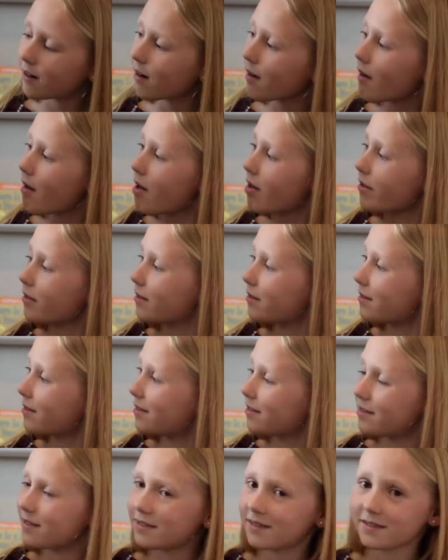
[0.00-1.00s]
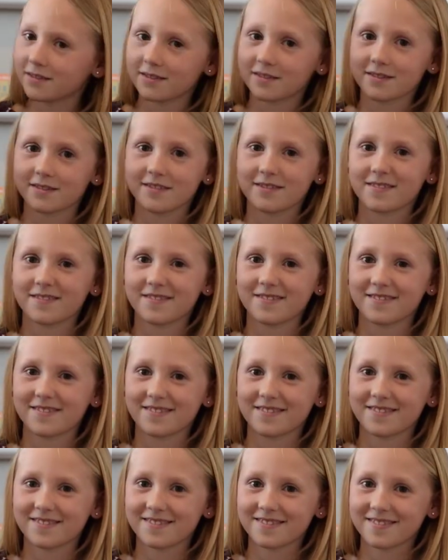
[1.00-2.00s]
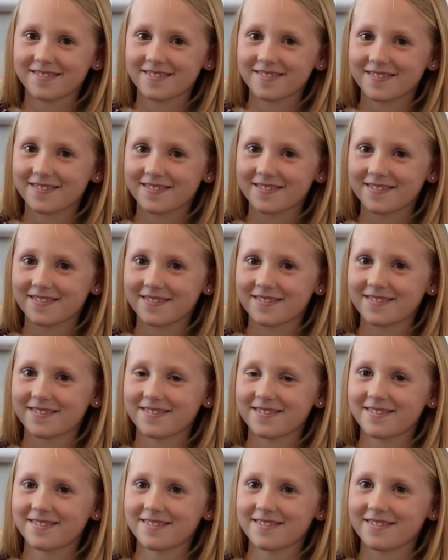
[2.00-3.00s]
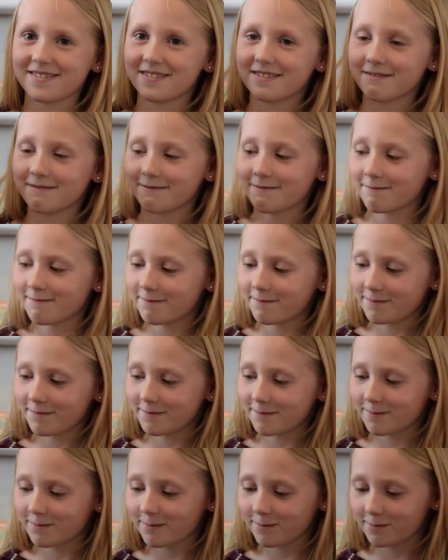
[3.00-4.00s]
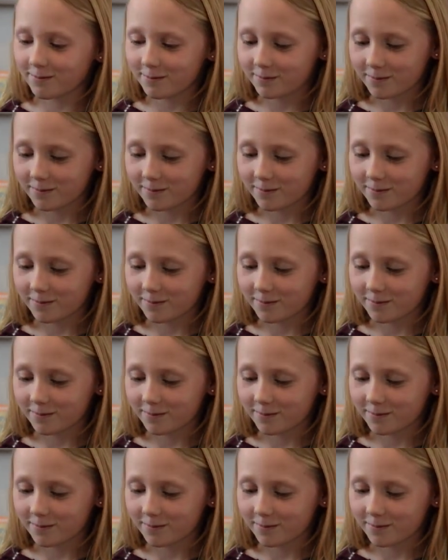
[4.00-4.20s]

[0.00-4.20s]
(no one is talking)